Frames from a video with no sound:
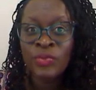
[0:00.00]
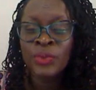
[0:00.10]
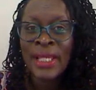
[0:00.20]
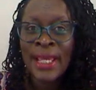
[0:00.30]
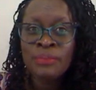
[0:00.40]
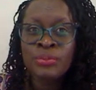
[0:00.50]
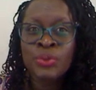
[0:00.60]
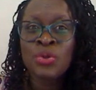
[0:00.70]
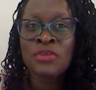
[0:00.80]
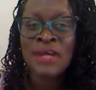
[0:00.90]
which will help you
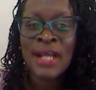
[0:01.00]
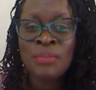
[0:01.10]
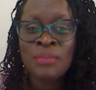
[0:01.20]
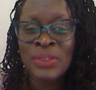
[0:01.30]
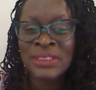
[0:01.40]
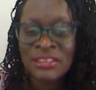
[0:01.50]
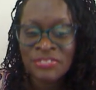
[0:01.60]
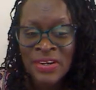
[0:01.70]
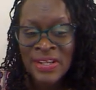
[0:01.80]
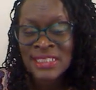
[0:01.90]
to overcome your
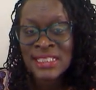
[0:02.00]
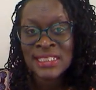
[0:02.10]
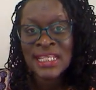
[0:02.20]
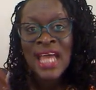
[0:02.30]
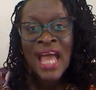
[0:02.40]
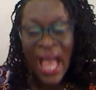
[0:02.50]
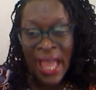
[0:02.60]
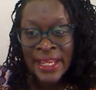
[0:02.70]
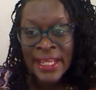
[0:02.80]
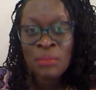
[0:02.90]
interferences
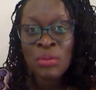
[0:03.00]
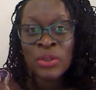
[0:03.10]
and enable